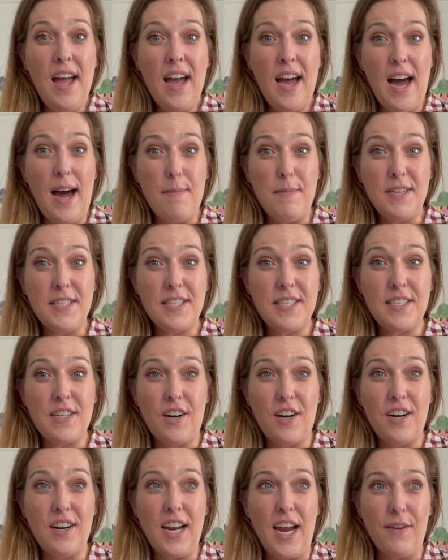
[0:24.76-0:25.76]
I'm gonna
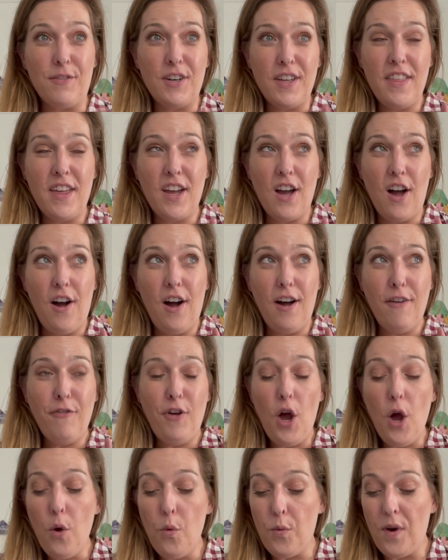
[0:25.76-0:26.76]
start everything off
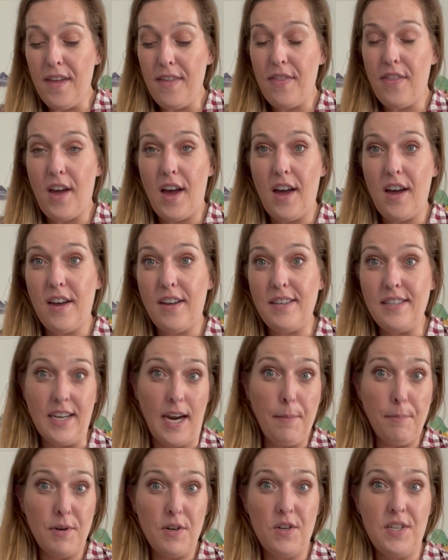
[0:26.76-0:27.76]
with a
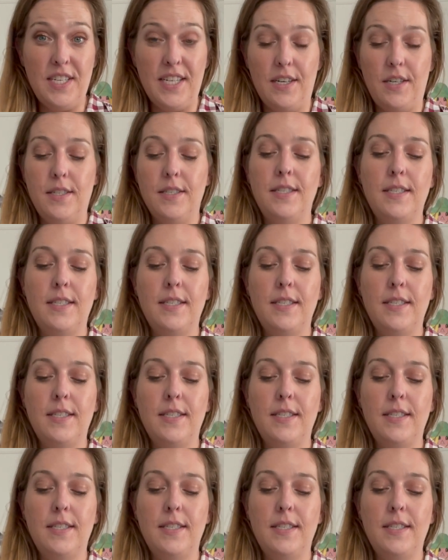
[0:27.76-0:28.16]
diaper deal.